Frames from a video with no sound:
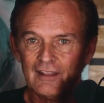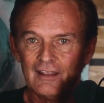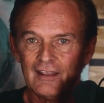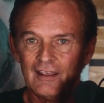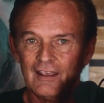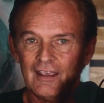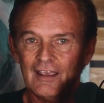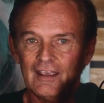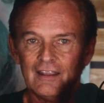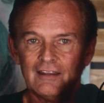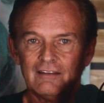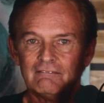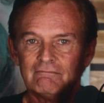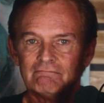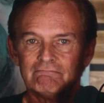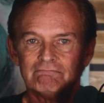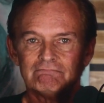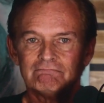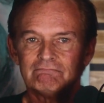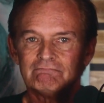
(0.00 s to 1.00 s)

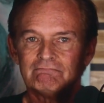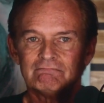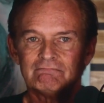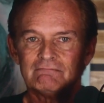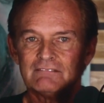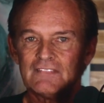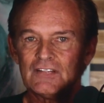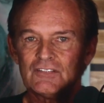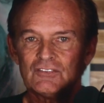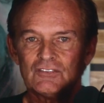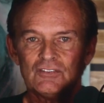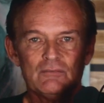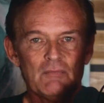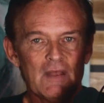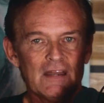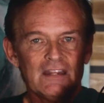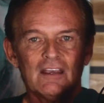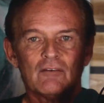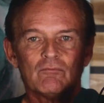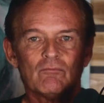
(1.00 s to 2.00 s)
and too
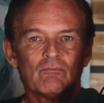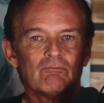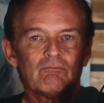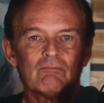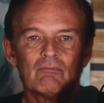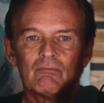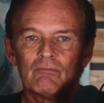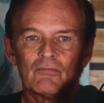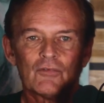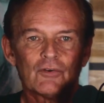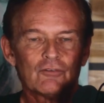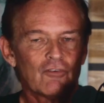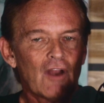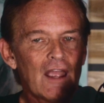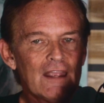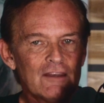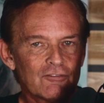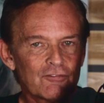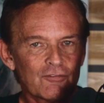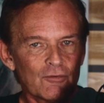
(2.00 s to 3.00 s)
many of them weren't
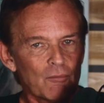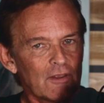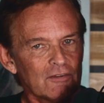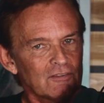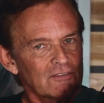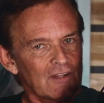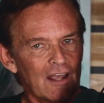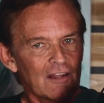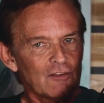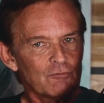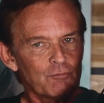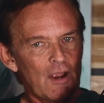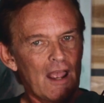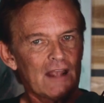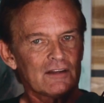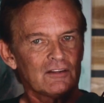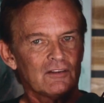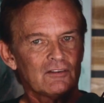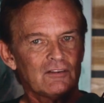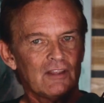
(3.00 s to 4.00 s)
right for my style of
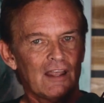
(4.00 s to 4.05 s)
practice.